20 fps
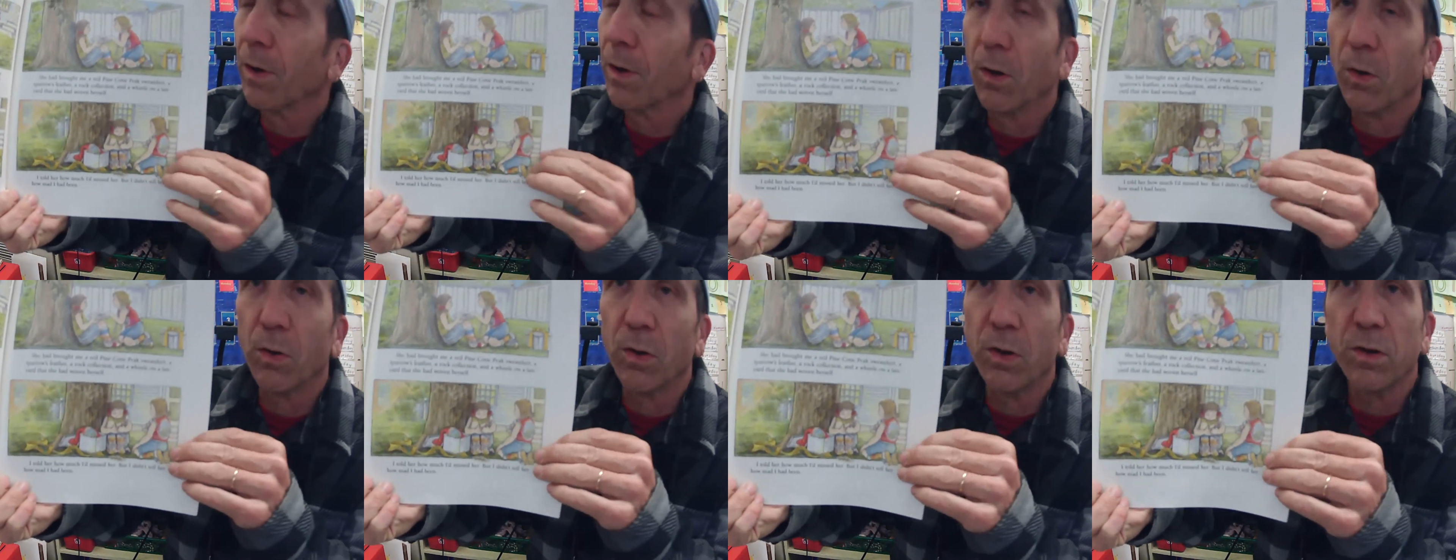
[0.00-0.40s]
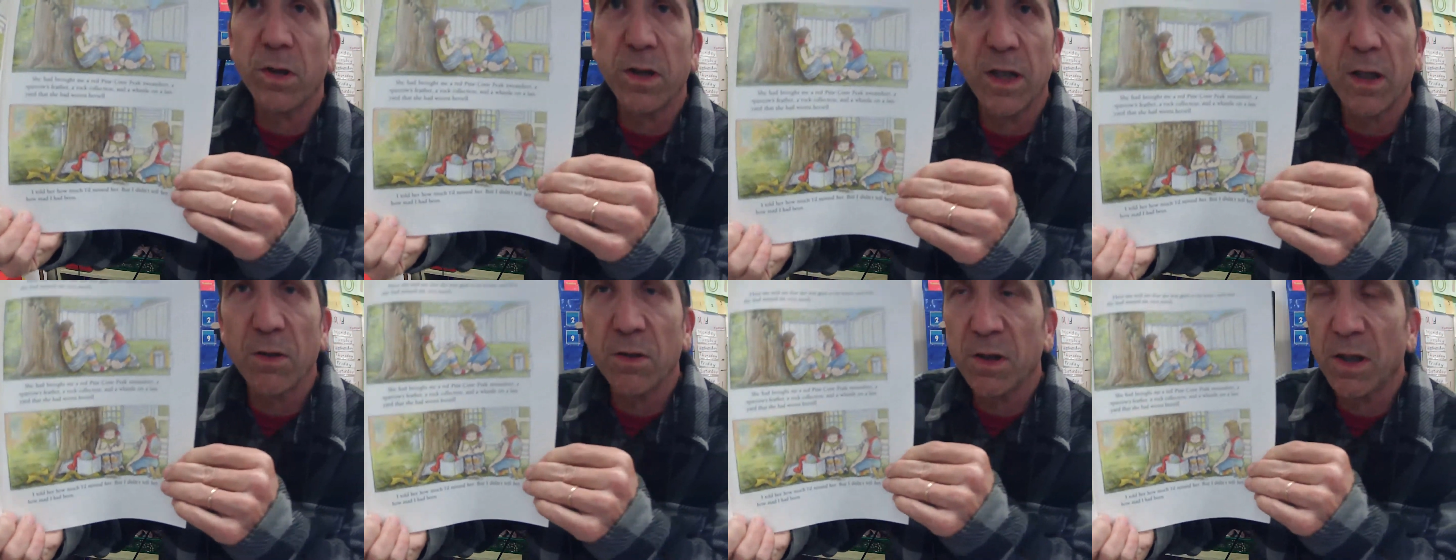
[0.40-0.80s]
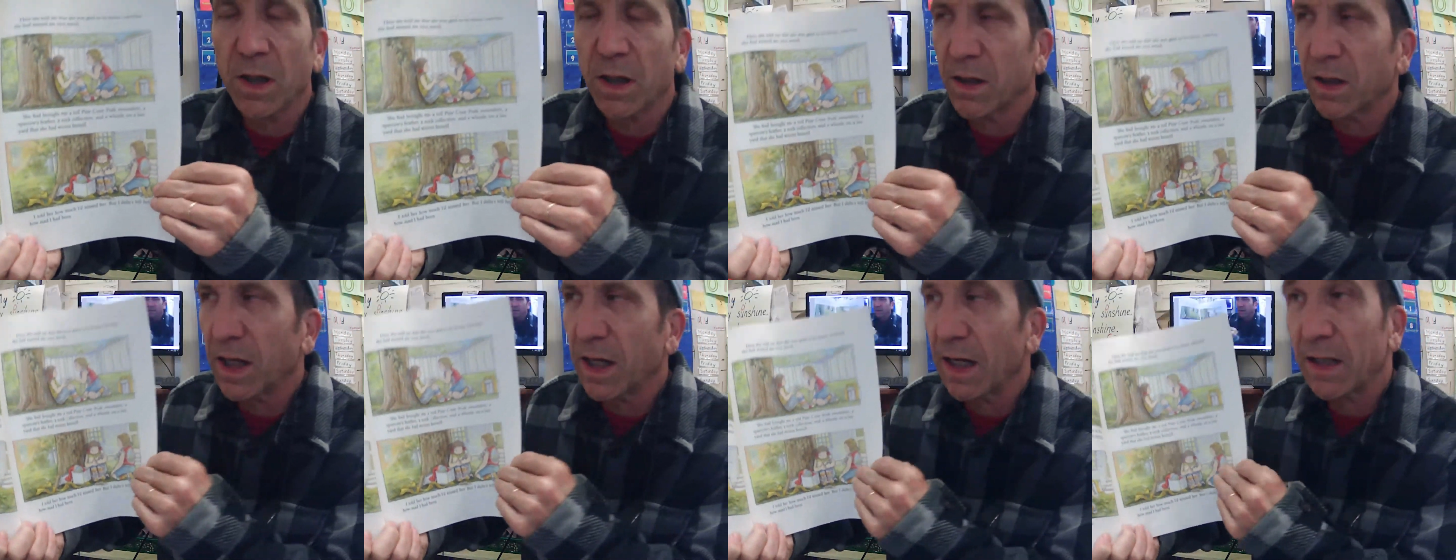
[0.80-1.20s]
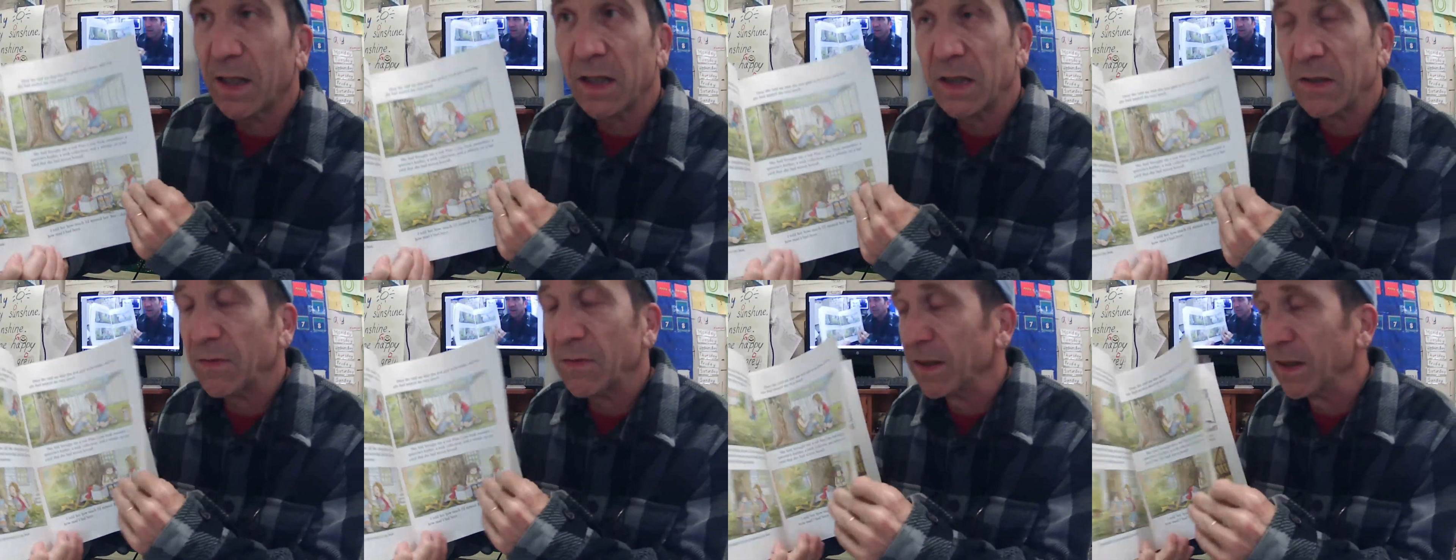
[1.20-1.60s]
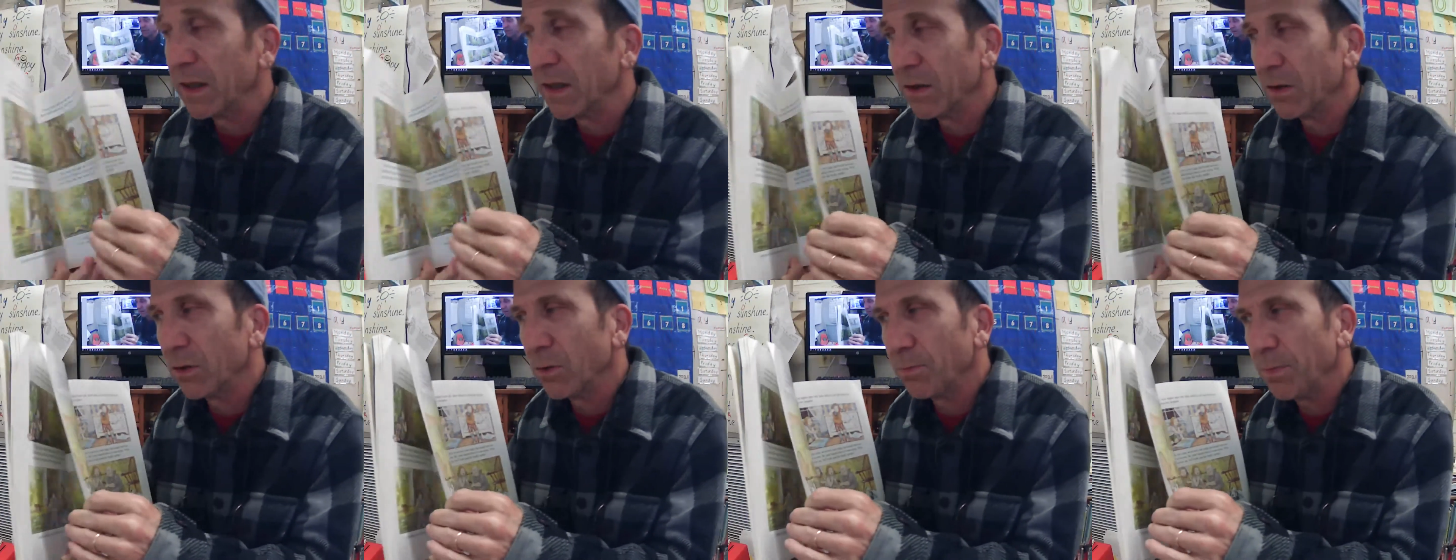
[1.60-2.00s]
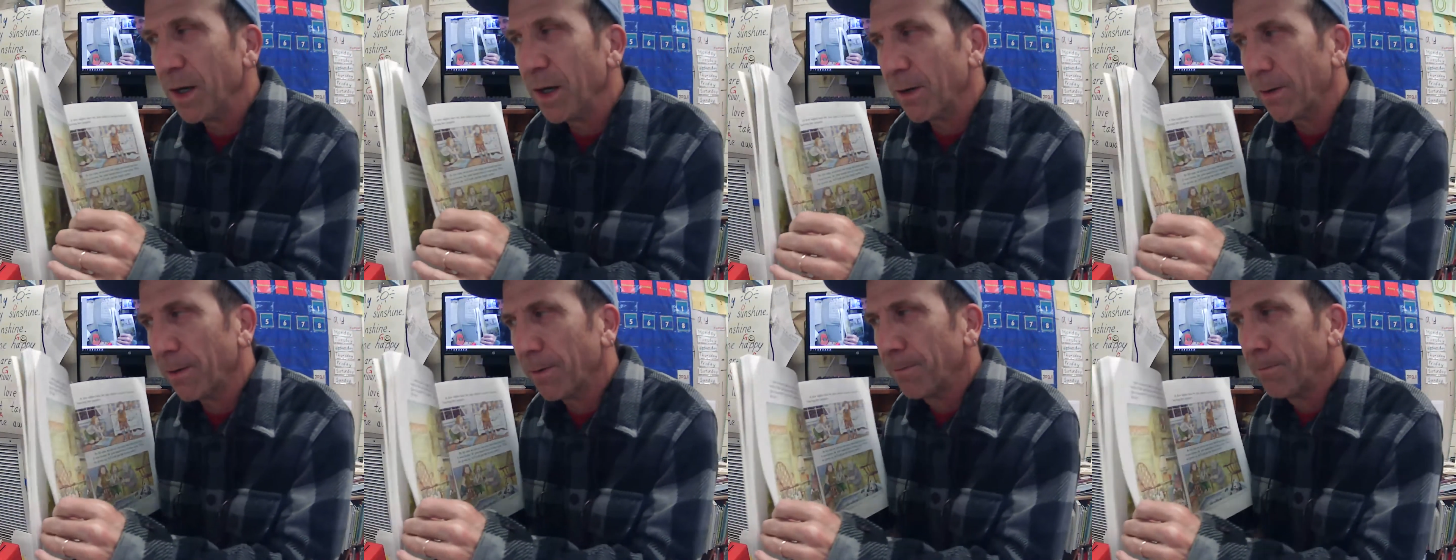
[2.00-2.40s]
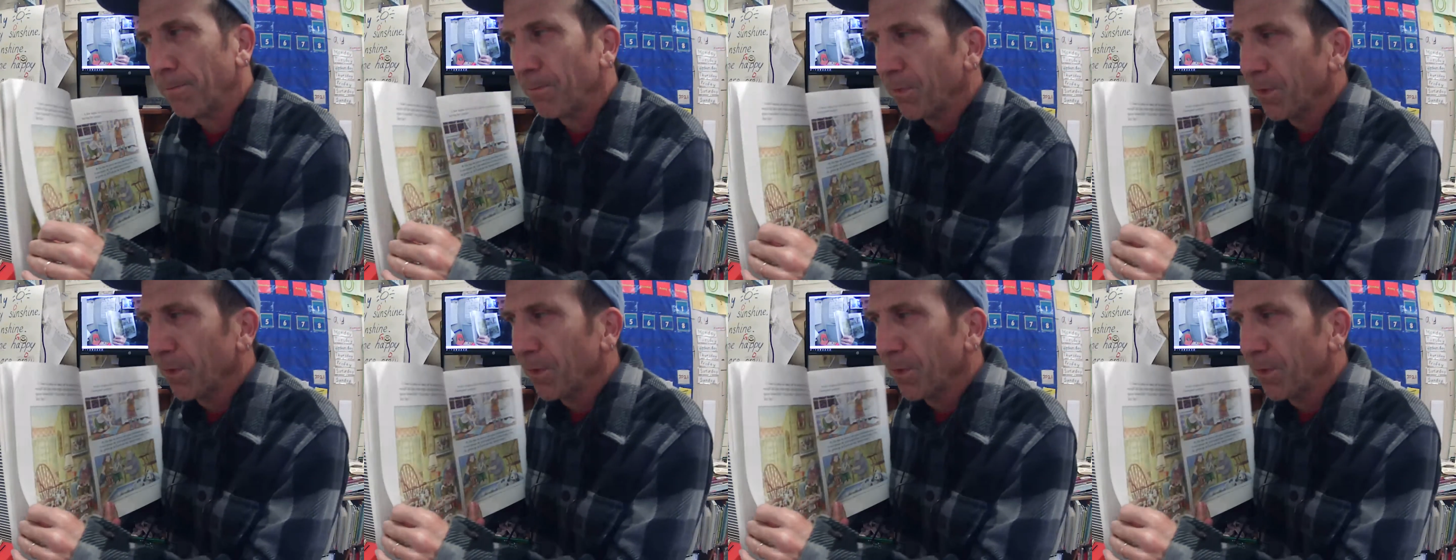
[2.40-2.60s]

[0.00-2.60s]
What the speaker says: Oh, sounds like Kathy's feeling a little better.